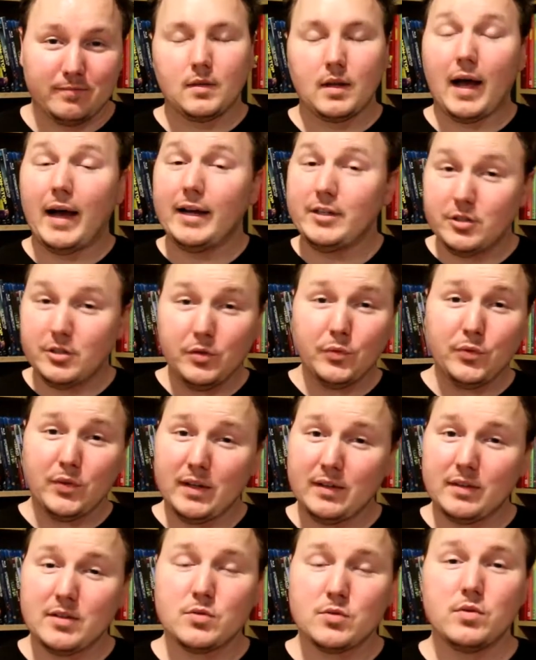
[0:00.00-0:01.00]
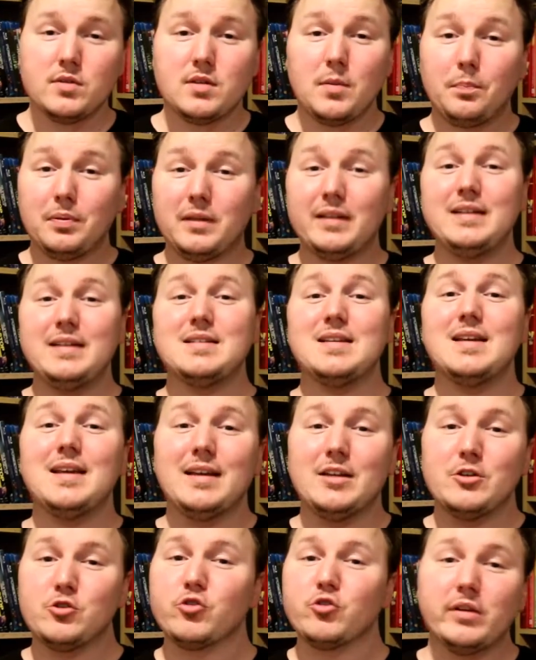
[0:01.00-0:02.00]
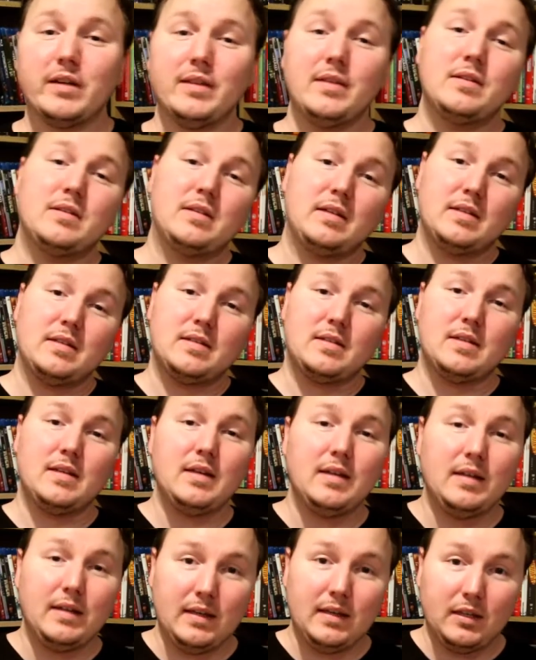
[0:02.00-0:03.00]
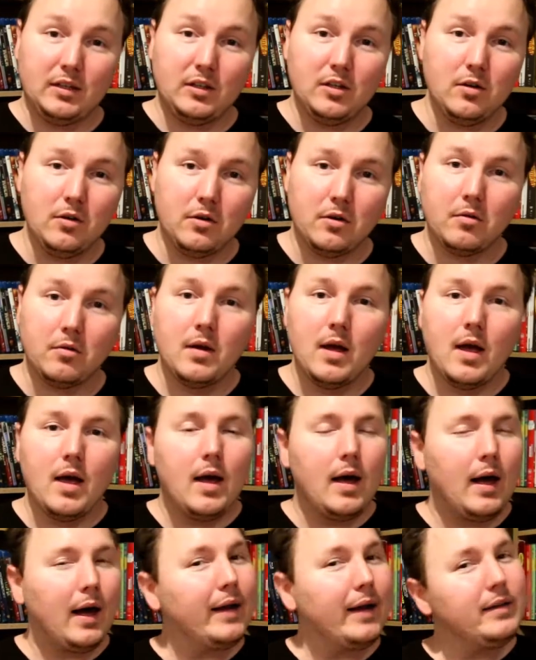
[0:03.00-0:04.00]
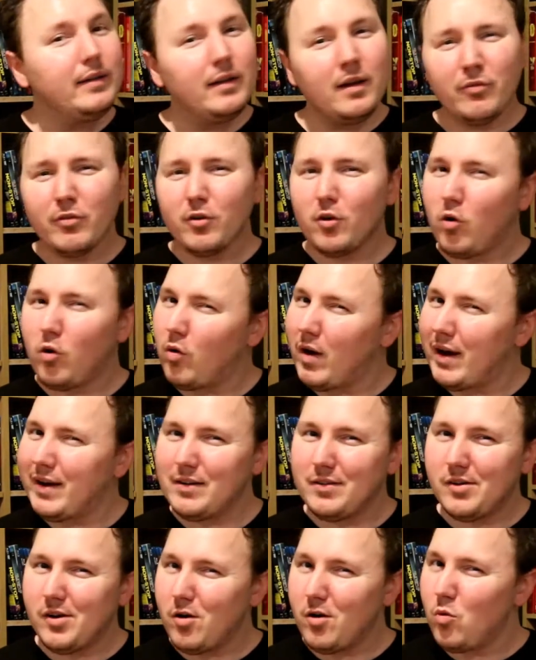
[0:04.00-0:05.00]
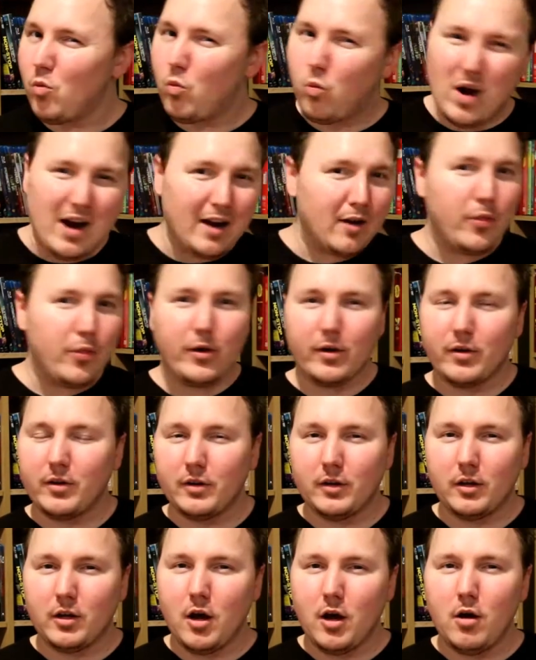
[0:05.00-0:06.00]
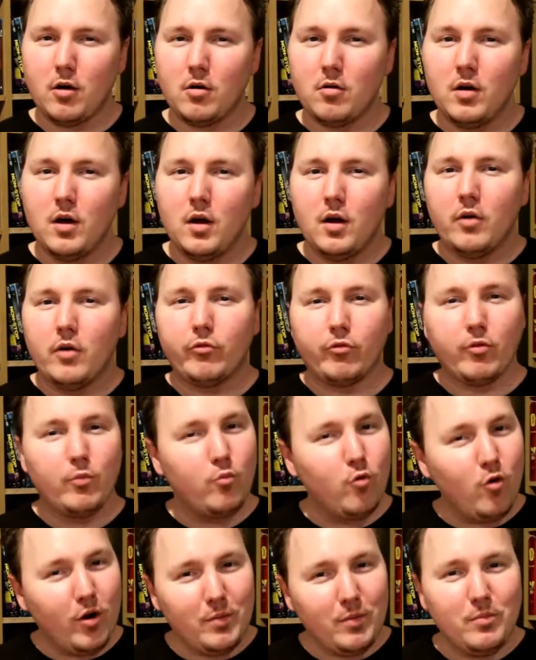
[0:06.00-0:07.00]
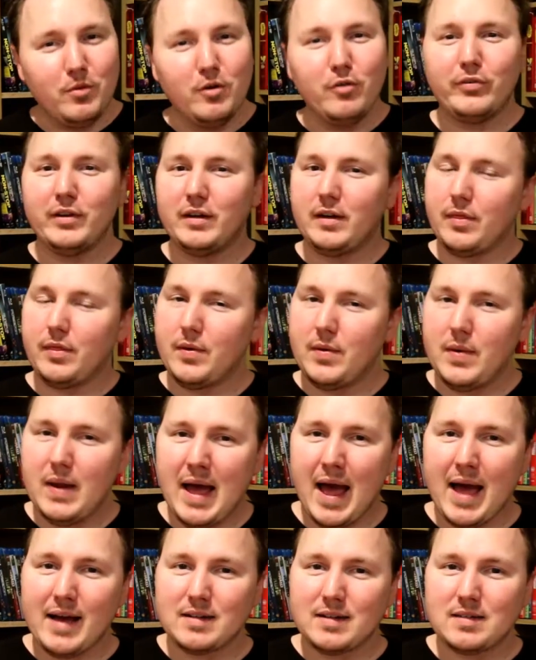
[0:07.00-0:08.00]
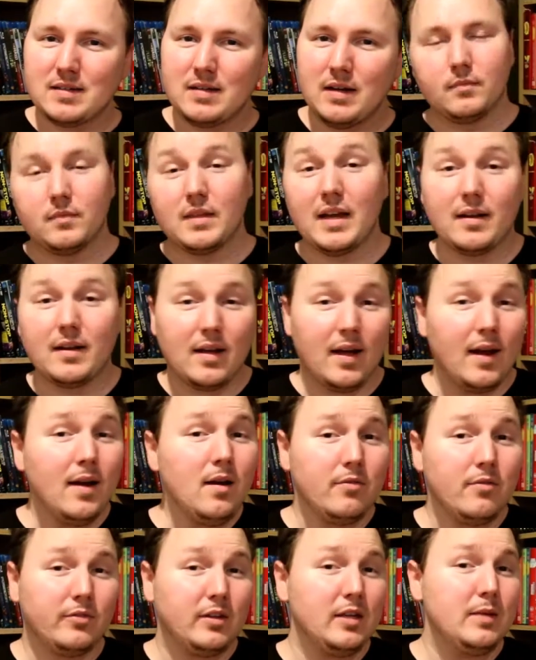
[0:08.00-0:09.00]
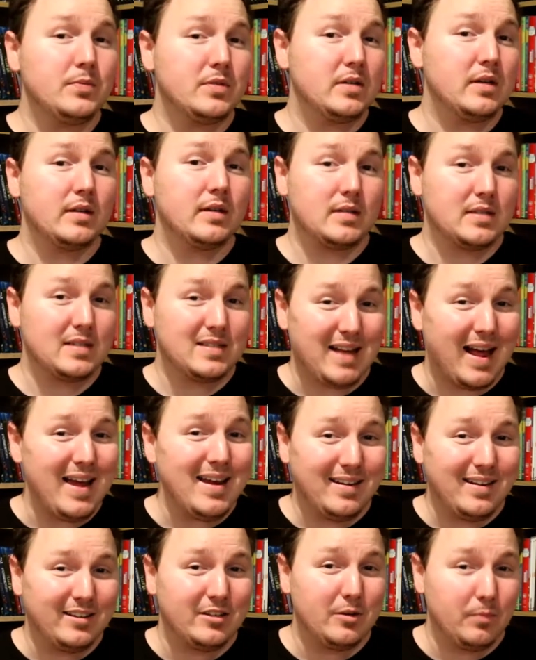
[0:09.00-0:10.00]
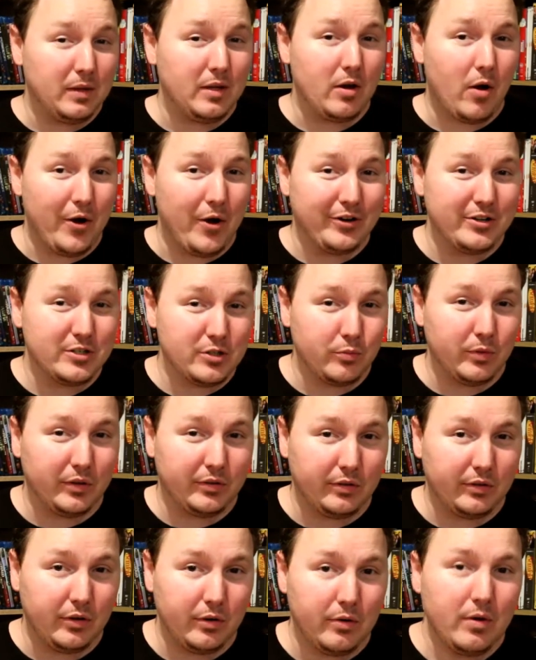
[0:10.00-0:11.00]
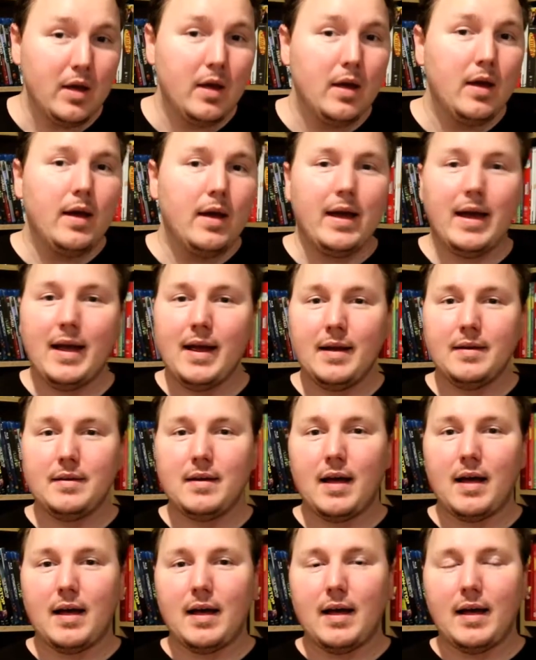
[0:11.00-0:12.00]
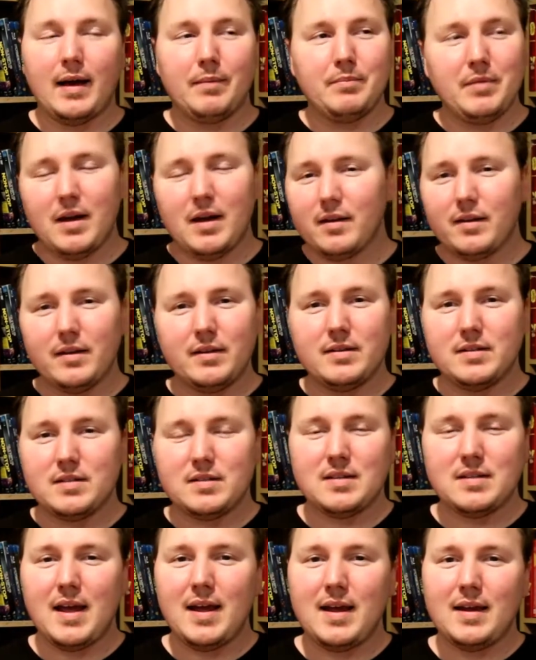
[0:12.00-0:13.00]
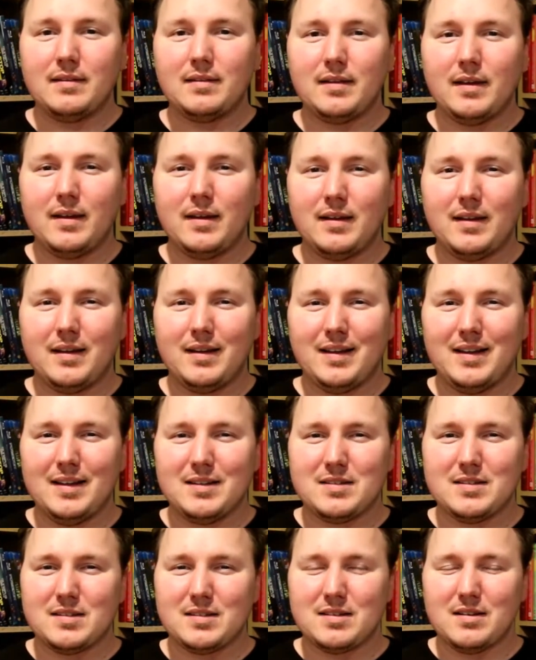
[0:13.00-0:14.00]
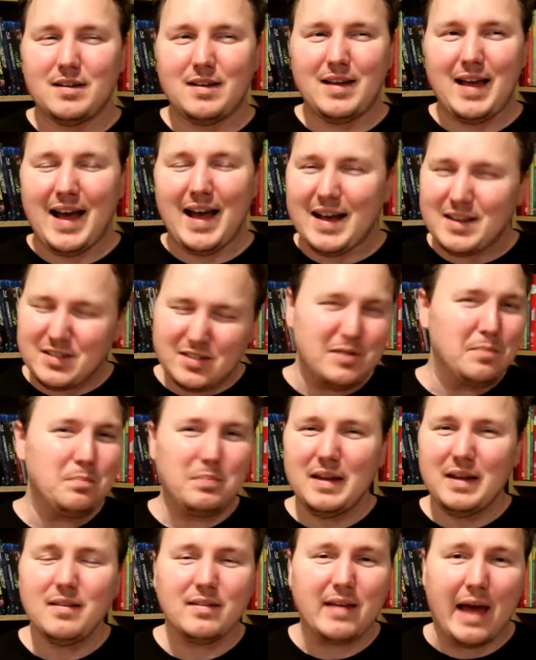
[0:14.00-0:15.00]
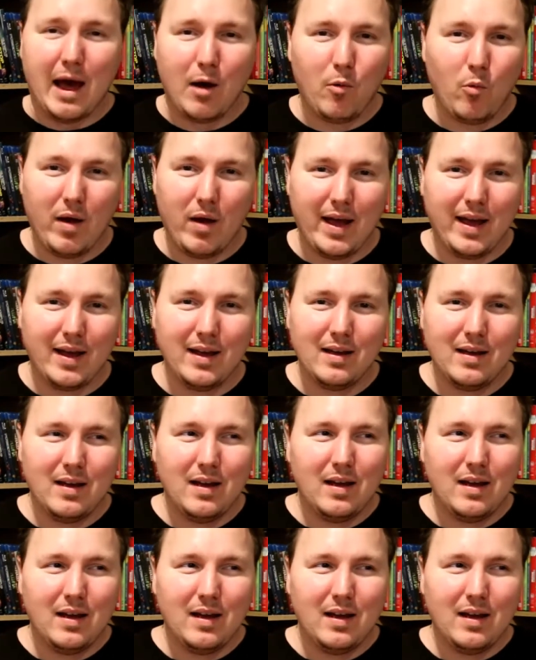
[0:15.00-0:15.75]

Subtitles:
I do think this was a pleasing entry in the DCEU. I never quite know where they're going to go from one movie to the next. That kind of keeps it exciting, to be honest with you. And I'm not going to say that it has to be that way.